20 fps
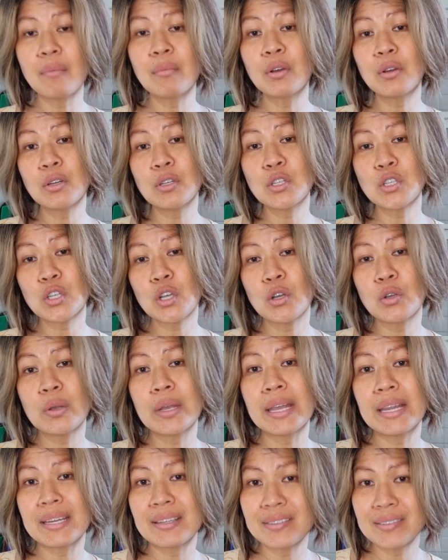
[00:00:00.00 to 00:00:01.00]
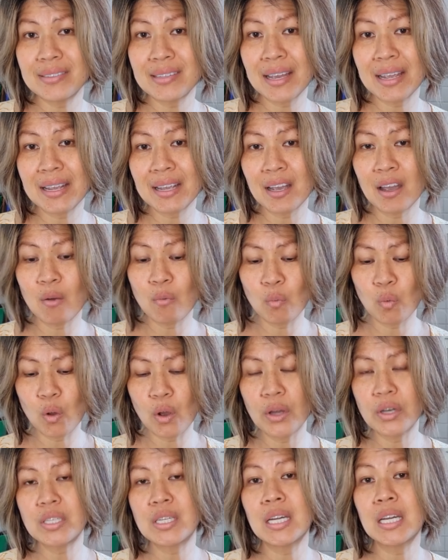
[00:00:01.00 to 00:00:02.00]
going to show you in a sec on
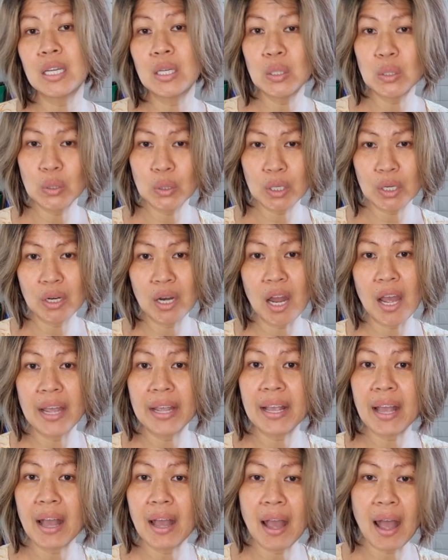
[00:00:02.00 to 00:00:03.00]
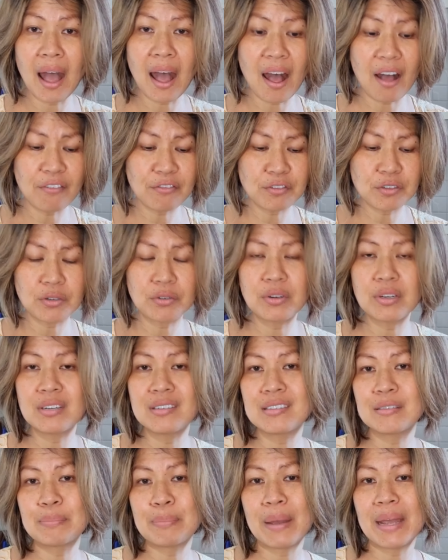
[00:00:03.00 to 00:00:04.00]
what it looks like after
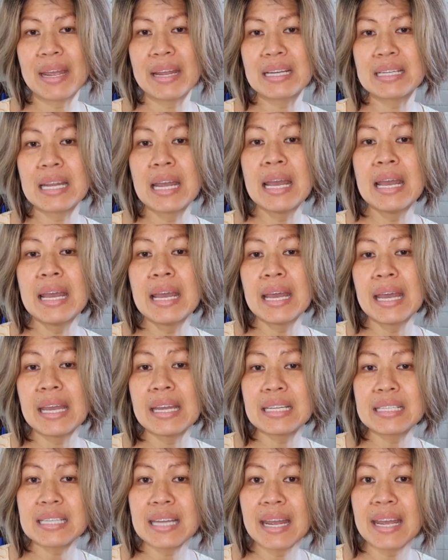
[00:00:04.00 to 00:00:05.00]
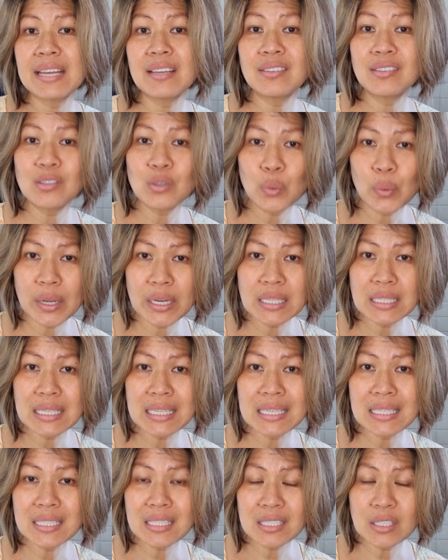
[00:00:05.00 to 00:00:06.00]
it's baked. It takes
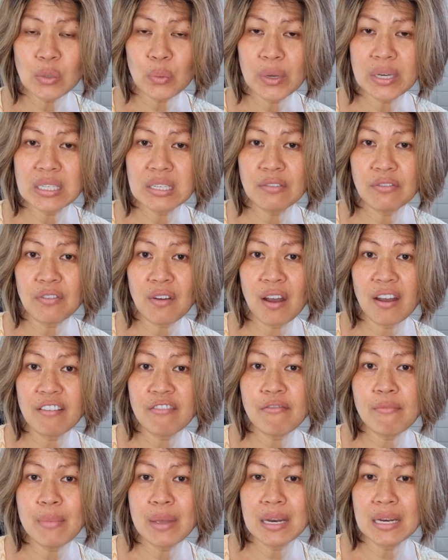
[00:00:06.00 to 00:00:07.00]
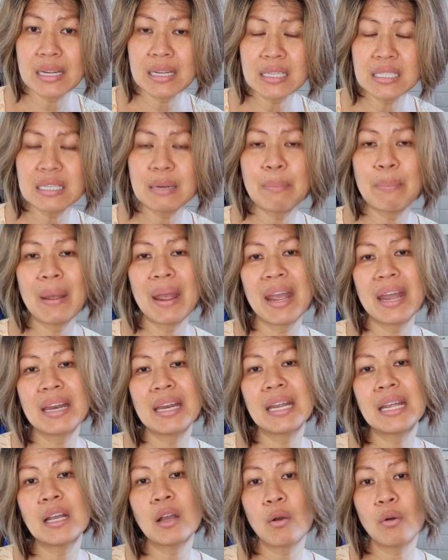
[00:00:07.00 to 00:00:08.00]
20 to 25 minutes
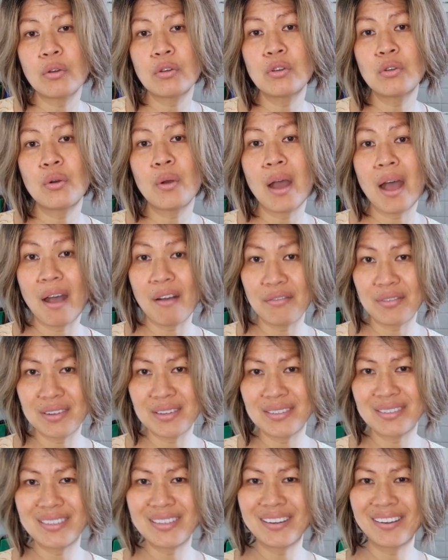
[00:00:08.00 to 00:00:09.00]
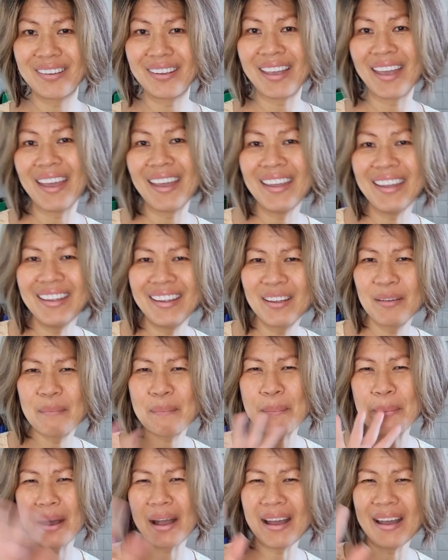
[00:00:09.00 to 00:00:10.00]
depending on your oven. Okay,
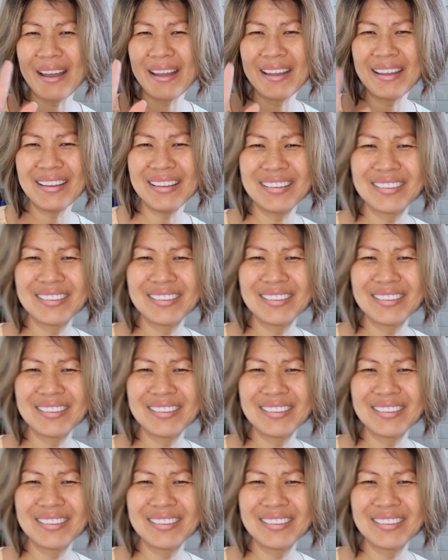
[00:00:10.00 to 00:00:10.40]
bye.